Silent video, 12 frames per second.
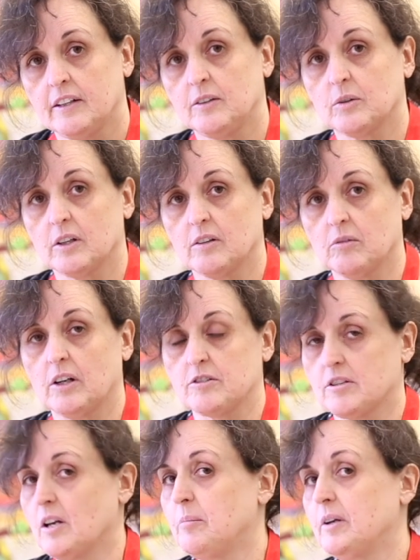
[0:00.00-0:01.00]
that you can
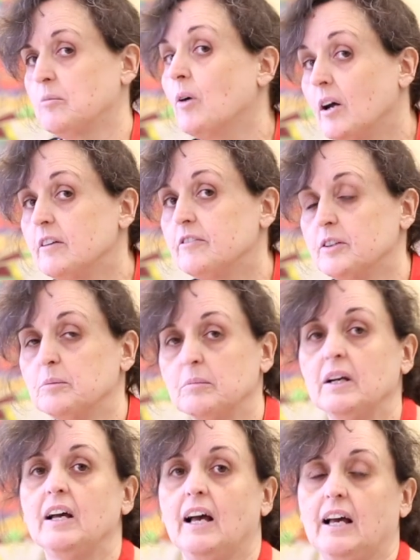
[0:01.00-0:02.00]
watch. So I bet one of
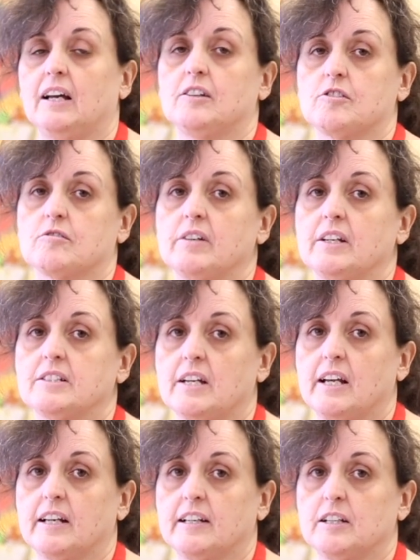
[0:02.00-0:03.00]
them has
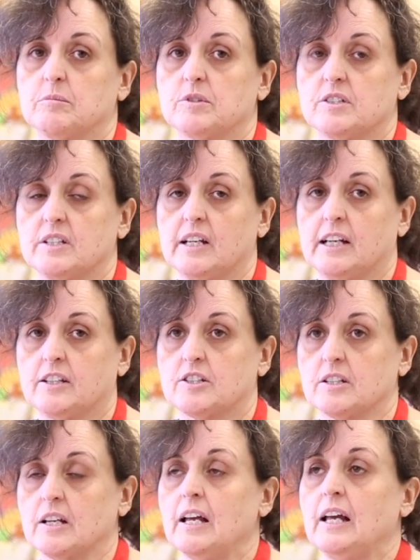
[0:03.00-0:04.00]
ring-tailed lemurs in
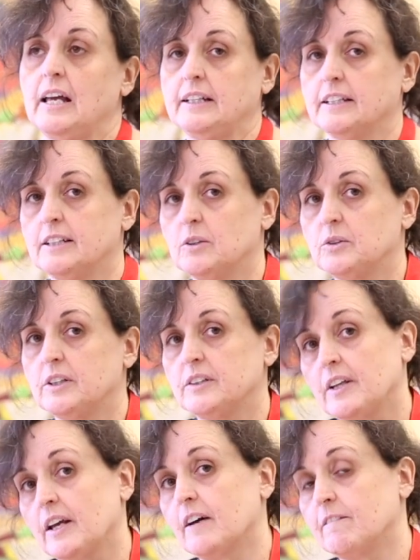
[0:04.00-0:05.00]
action. And I know
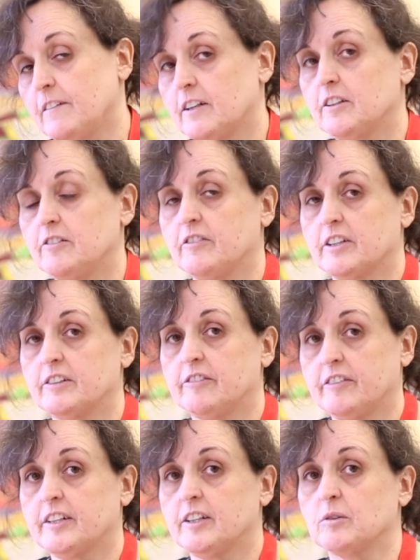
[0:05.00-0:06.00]
that there are
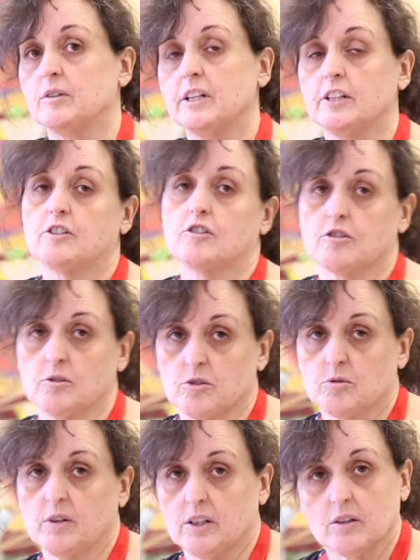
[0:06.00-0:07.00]
very good nature
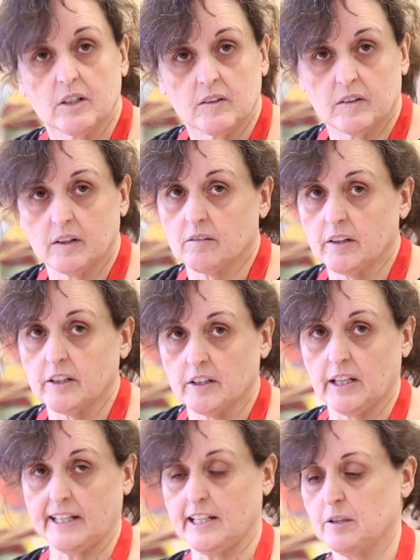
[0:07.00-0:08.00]
shows where you can see
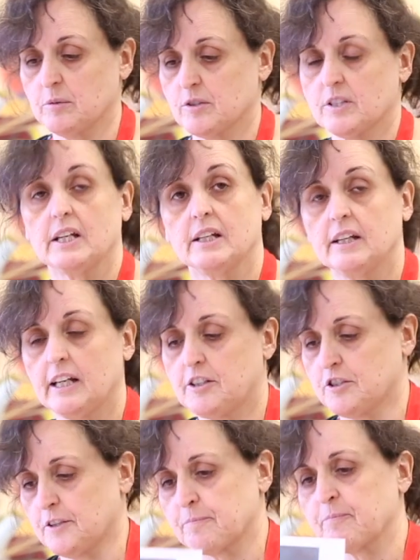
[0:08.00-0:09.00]
ring-tailed lemurs in
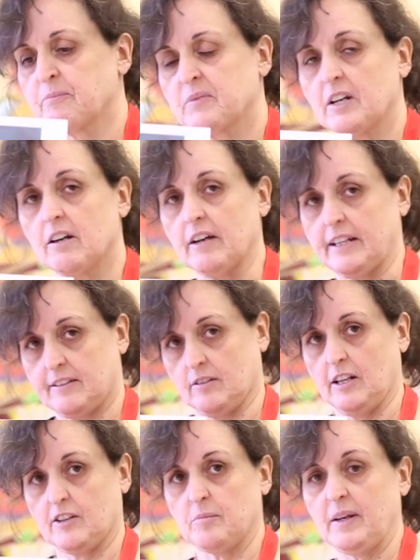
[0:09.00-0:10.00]
nature. Alright,
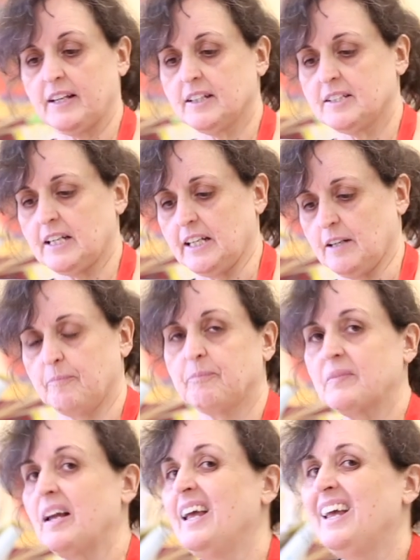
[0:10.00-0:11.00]
so let's make a tail.
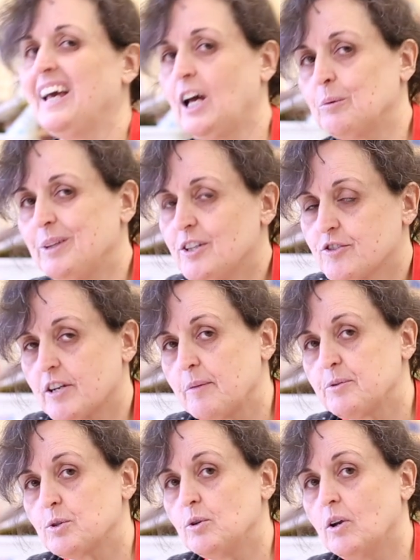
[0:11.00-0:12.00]
How many
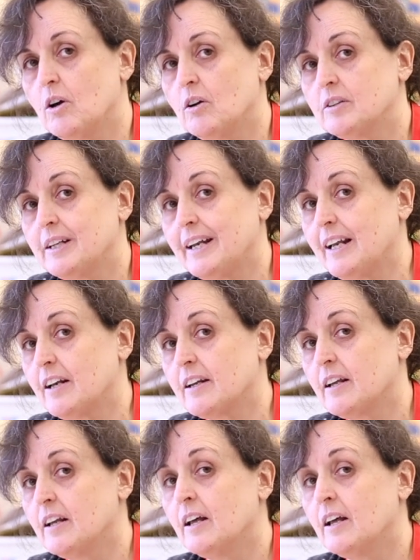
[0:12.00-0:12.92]
stripes do long-tailed,